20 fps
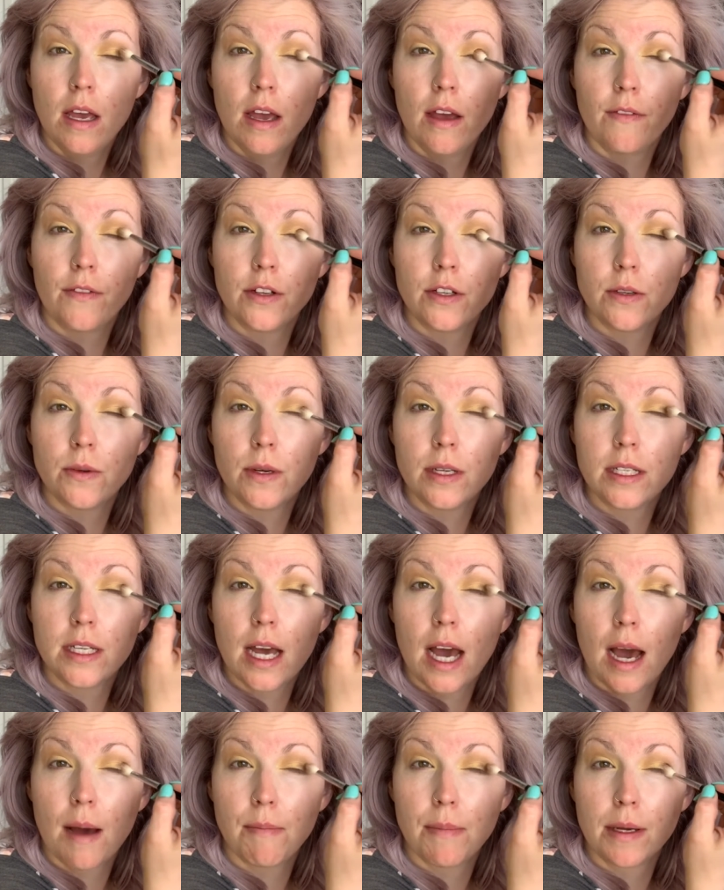If you do a
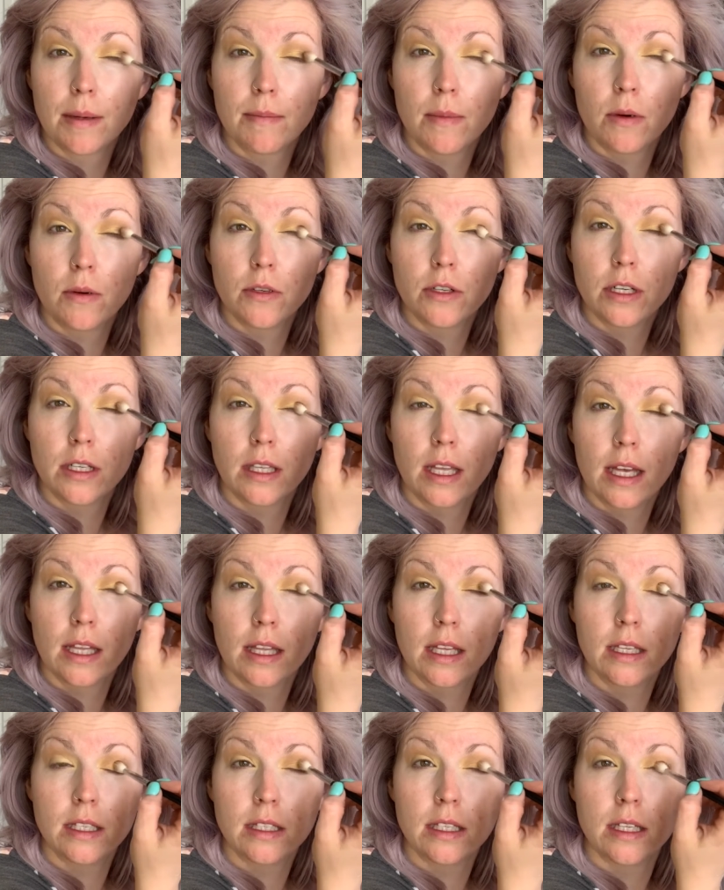tapping motion like
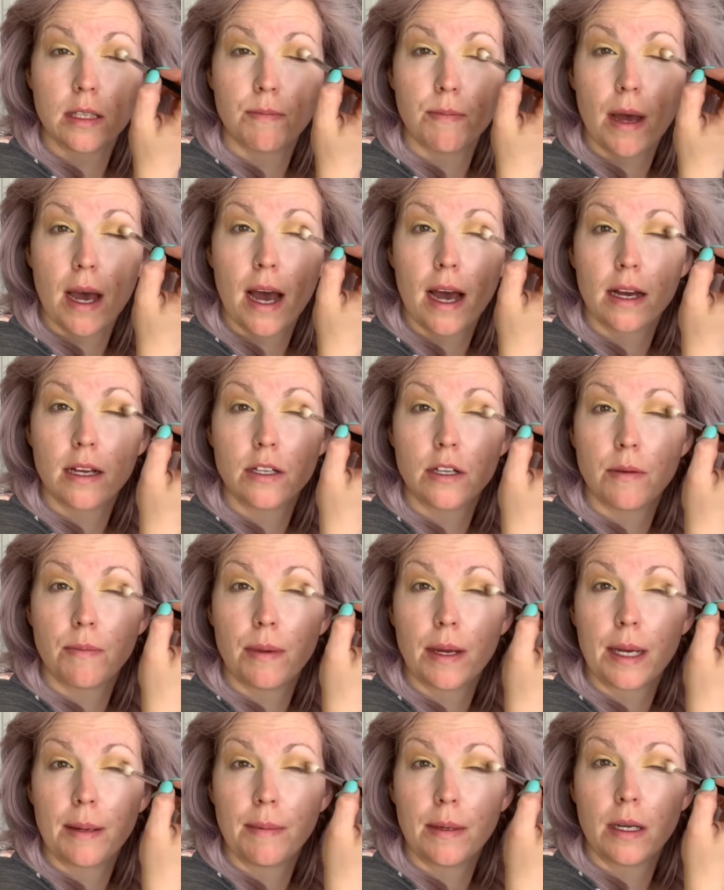this packs your
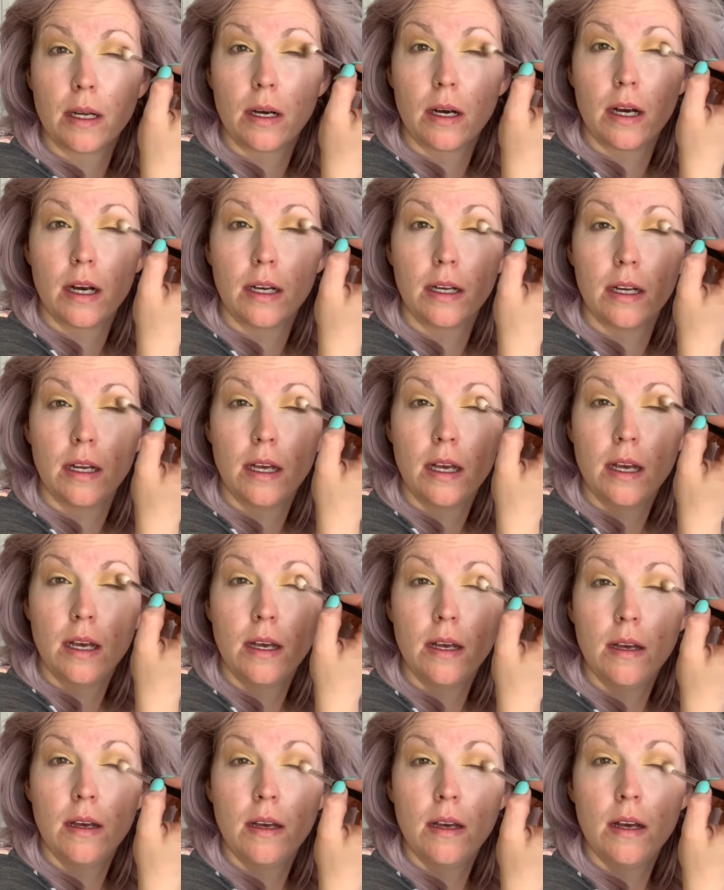pigment on
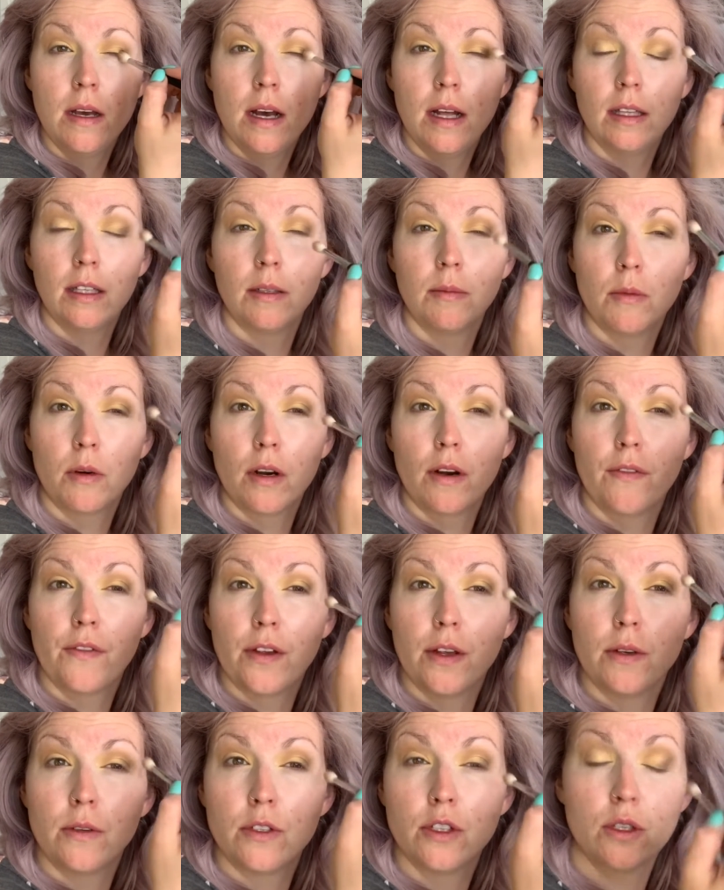a little more. If
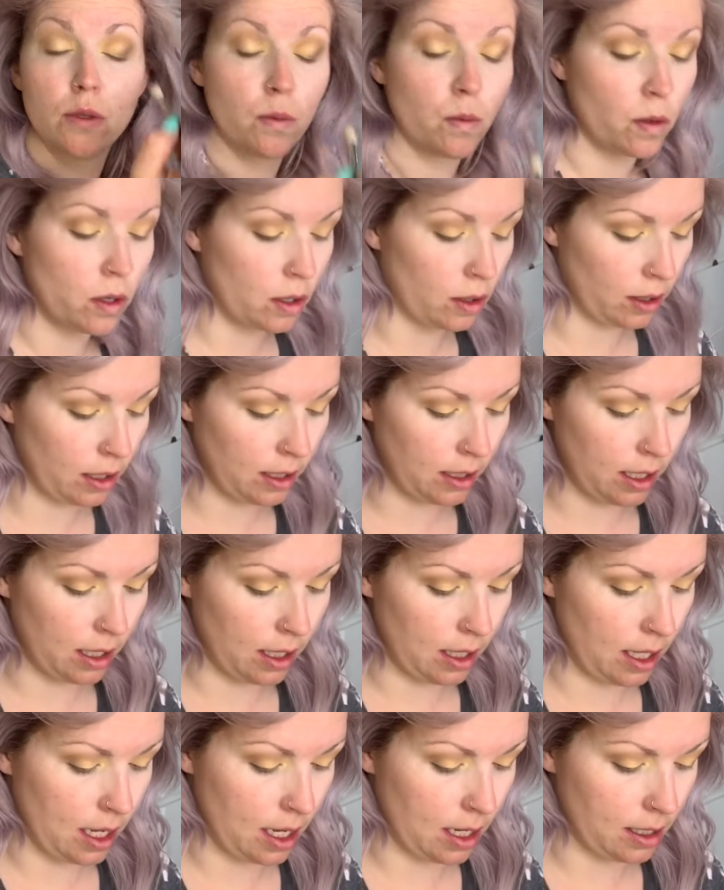you swirl it,
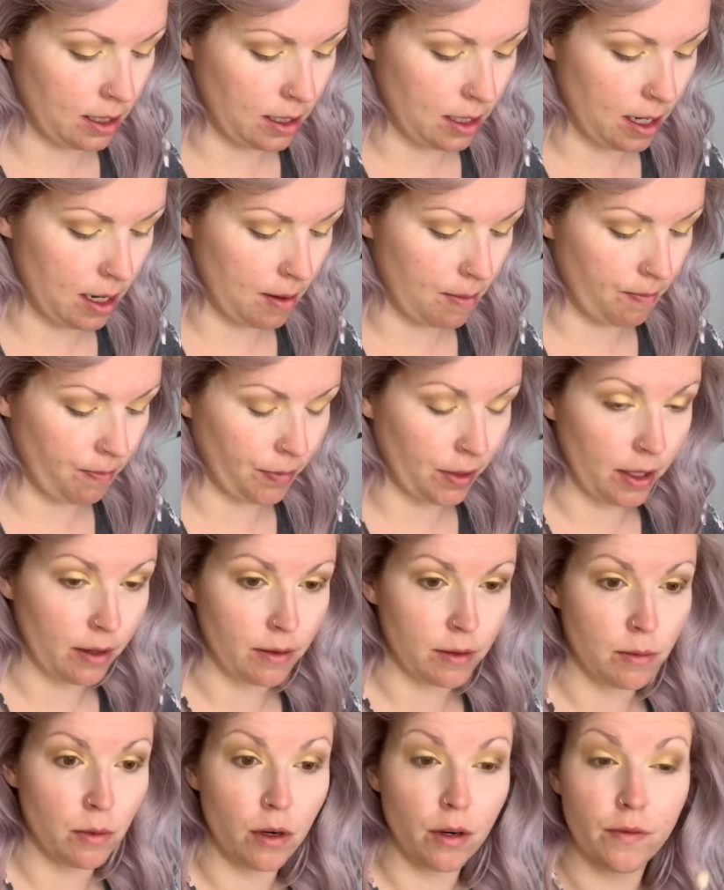then that
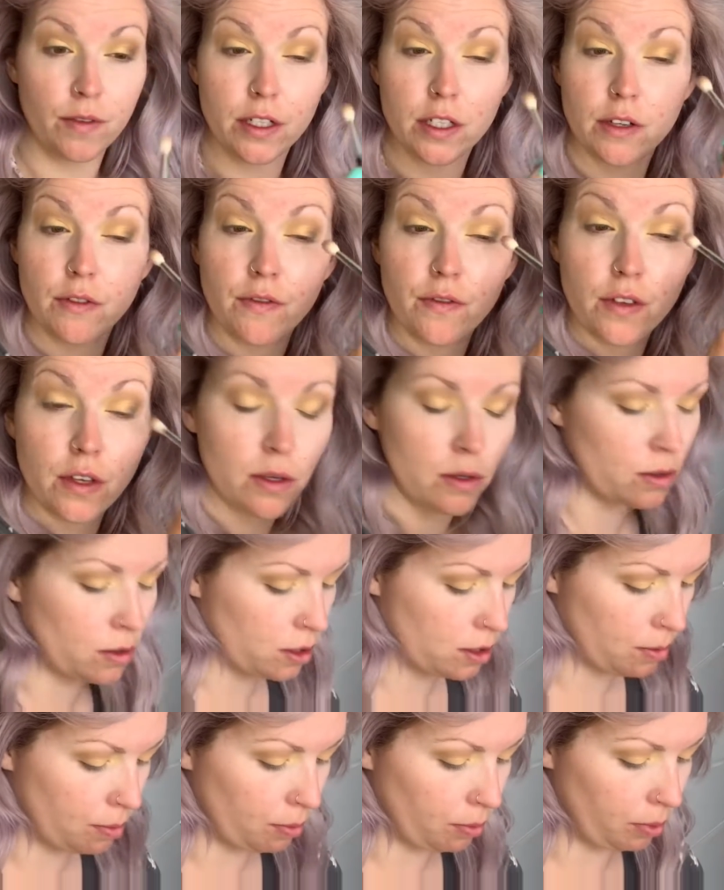gives more of a
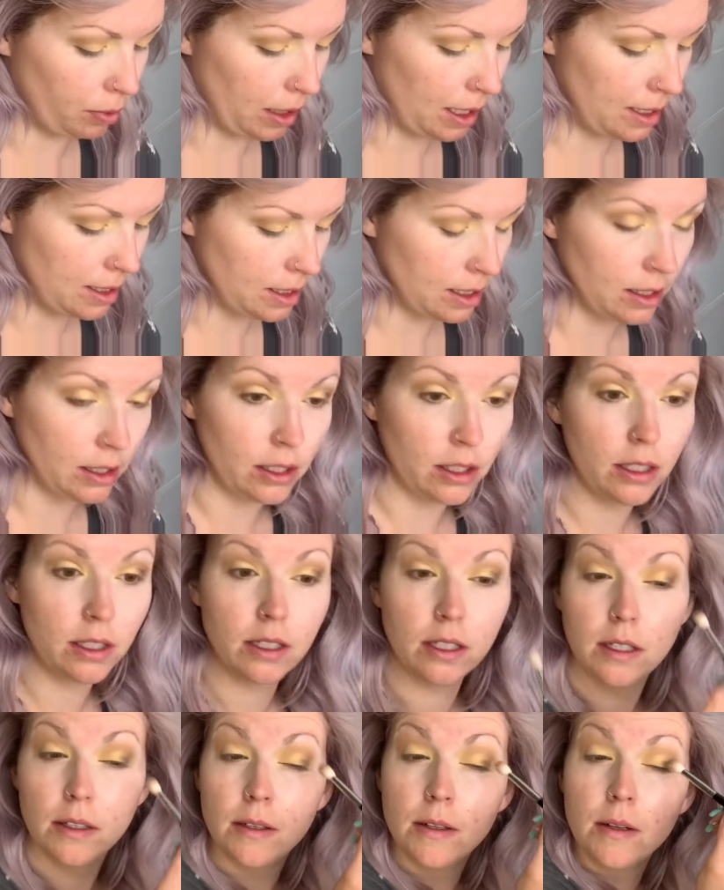diffused, blended
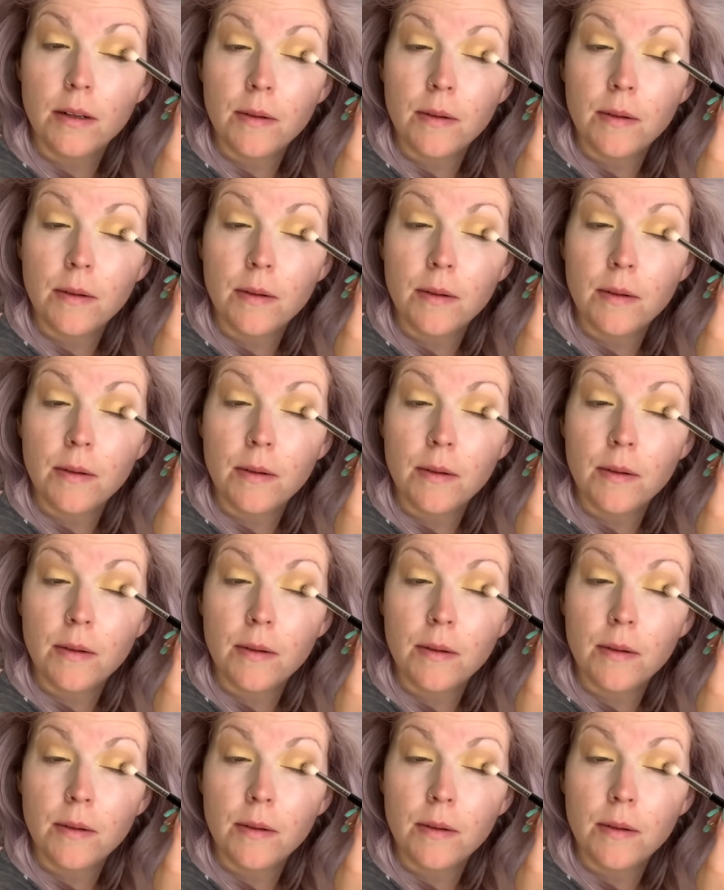look.